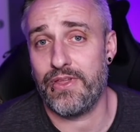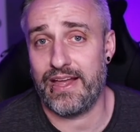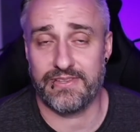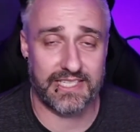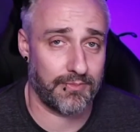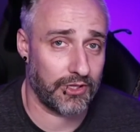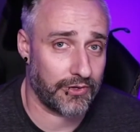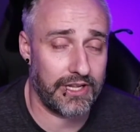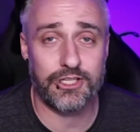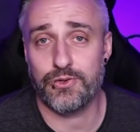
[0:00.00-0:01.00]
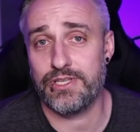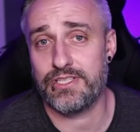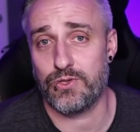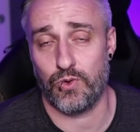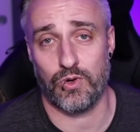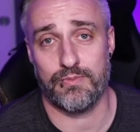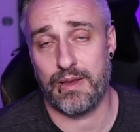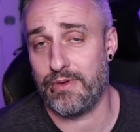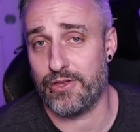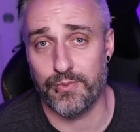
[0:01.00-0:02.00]
have similar interests, or
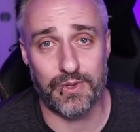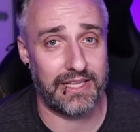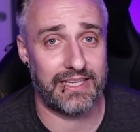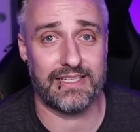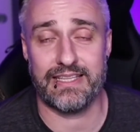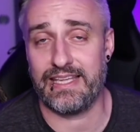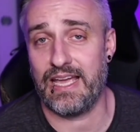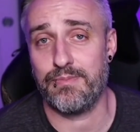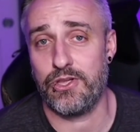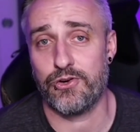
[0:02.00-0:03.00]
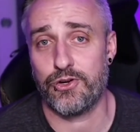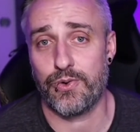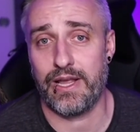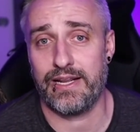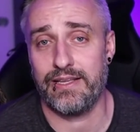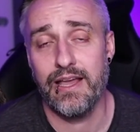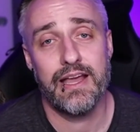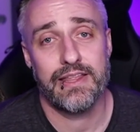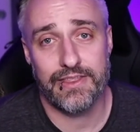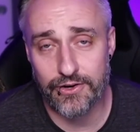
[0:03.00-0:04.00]
maybe they're really into the game that you're creating,
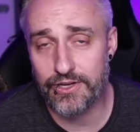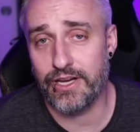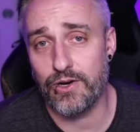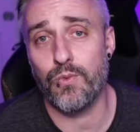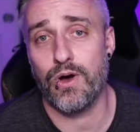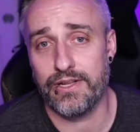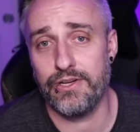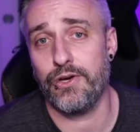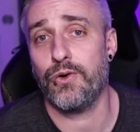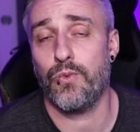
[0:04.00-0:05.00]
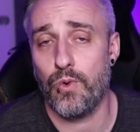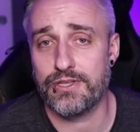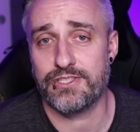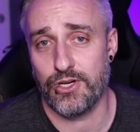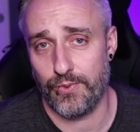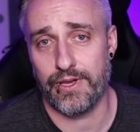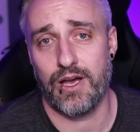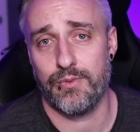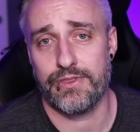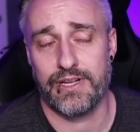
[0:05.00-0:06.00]
they're gonna want to know what's going
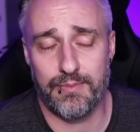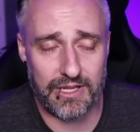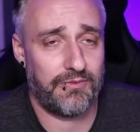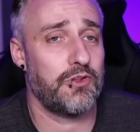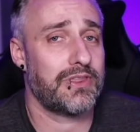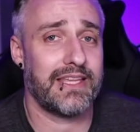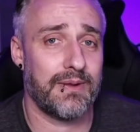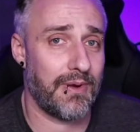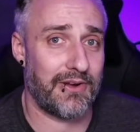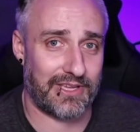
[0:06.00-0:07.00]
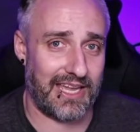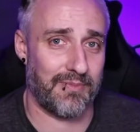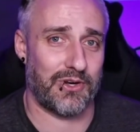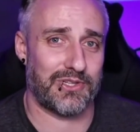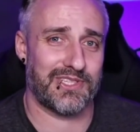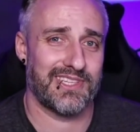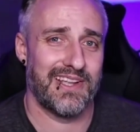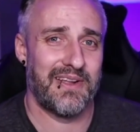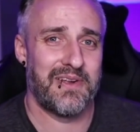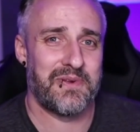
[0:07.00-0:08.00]
on with it. I mean, if you think about gamers
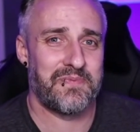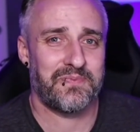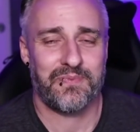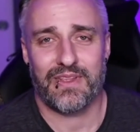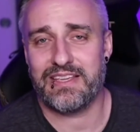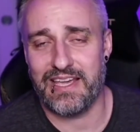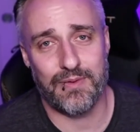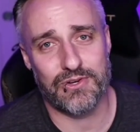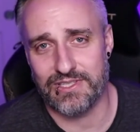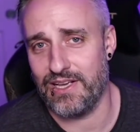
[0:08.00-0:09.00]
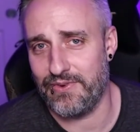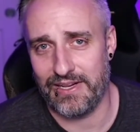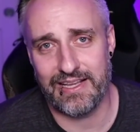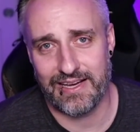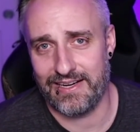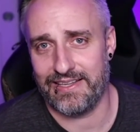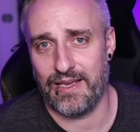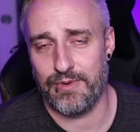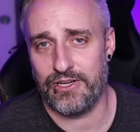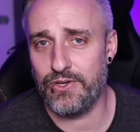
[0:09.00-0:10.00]
love any kind of
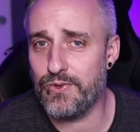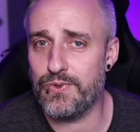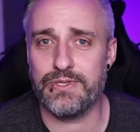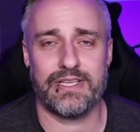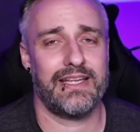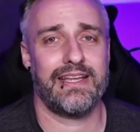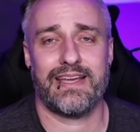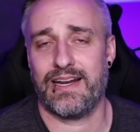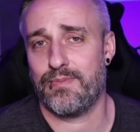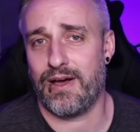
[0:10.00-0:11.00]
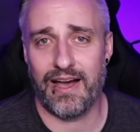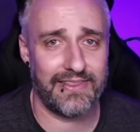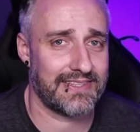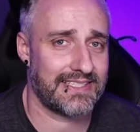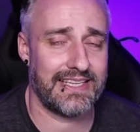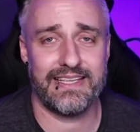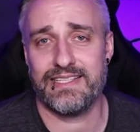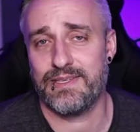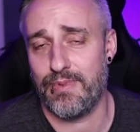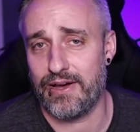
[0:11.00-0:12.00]
gaming news, any kind of behind the
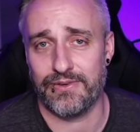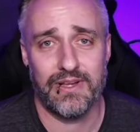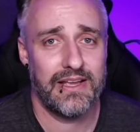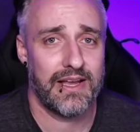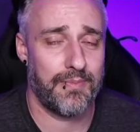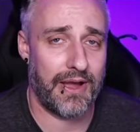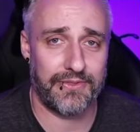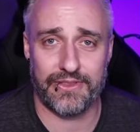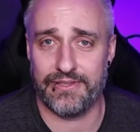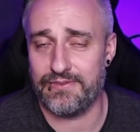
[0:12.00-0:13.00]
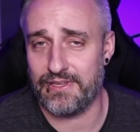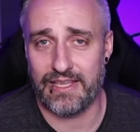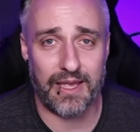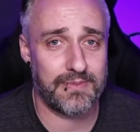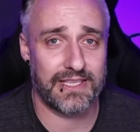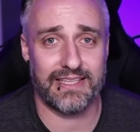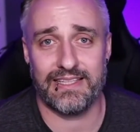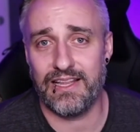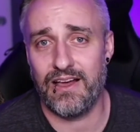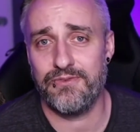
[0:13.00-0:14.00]
scenes about the games that they
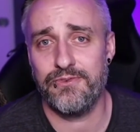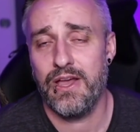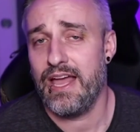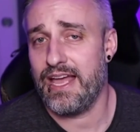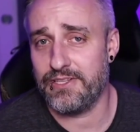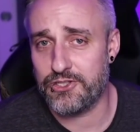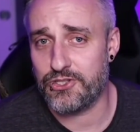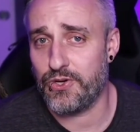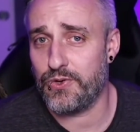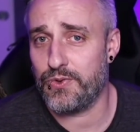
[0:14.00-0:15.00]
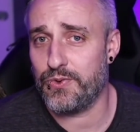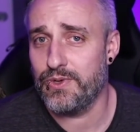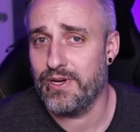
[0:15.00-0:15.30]
love. And so